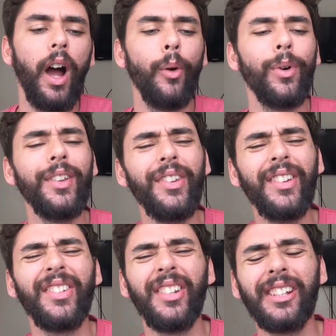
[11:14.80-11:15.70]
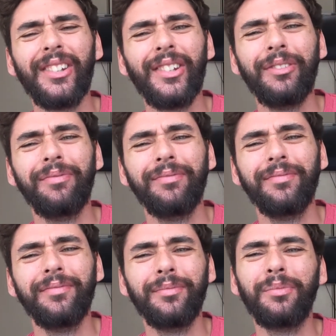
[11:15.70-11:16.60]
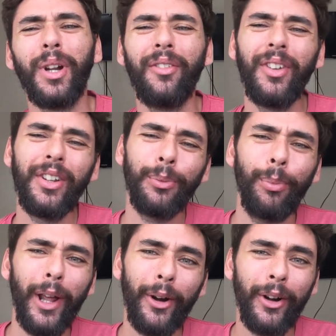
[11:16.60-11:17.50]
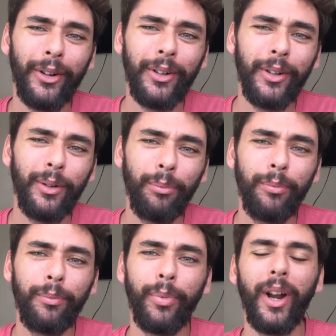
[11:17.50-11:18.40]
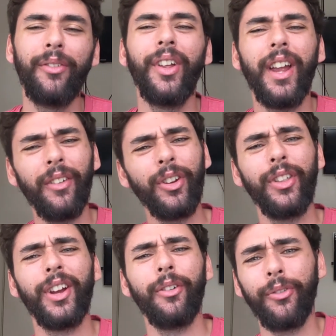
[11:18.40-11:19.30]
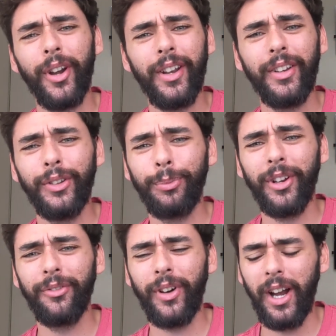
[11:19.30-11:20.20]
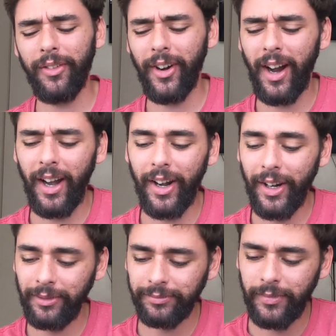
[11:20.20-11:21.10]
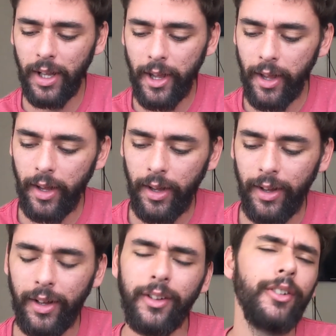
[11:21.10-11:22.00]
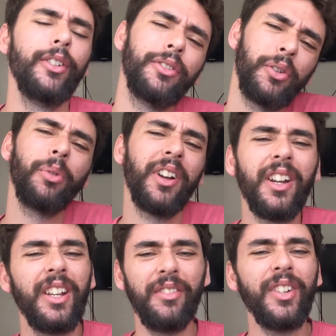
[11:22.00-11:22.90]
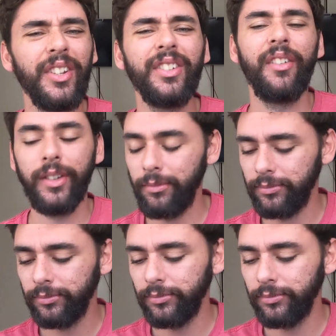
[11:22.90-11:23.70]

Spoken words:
want to say 6, but I feel like it's better. But I feel like everything I've rated has been a 5 or higher. So we're going to give it a 7.